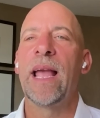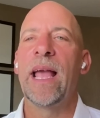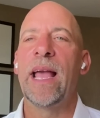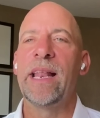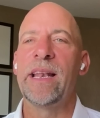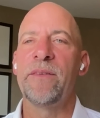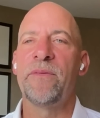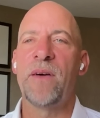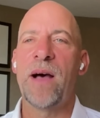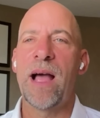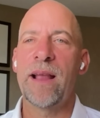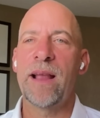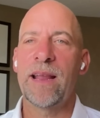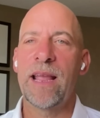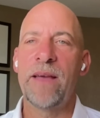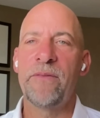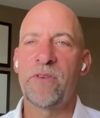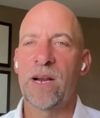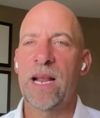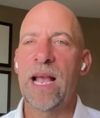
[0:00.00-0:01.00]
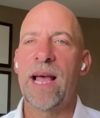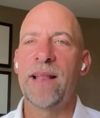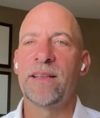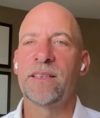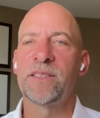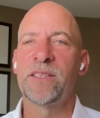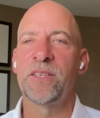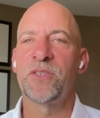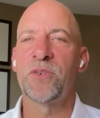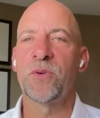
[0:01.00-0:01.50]
And if I ever got in a
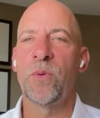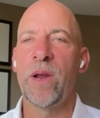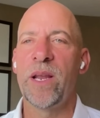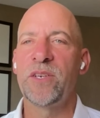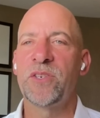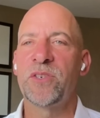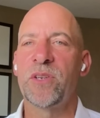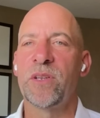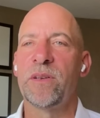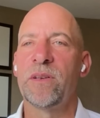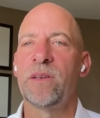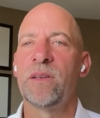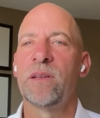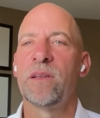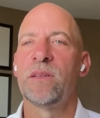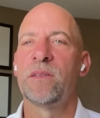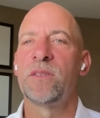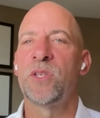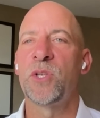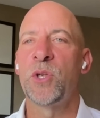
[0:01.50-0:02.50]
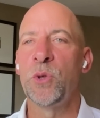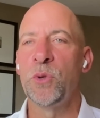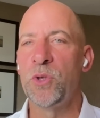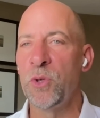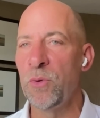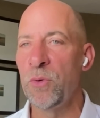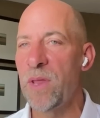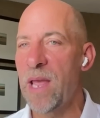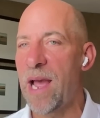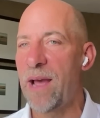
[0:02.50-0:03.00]
situation to
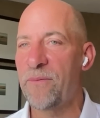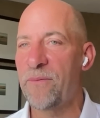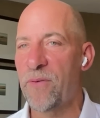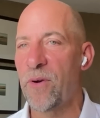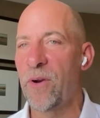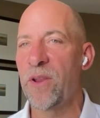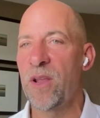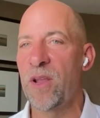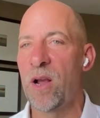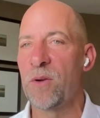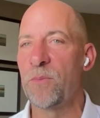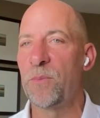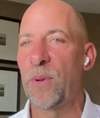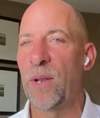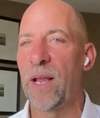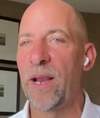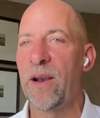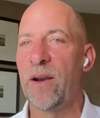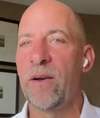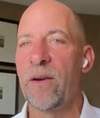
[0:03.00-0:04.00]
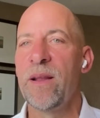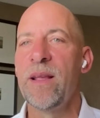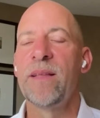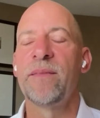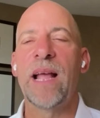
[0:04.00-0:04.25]
do that for a young player,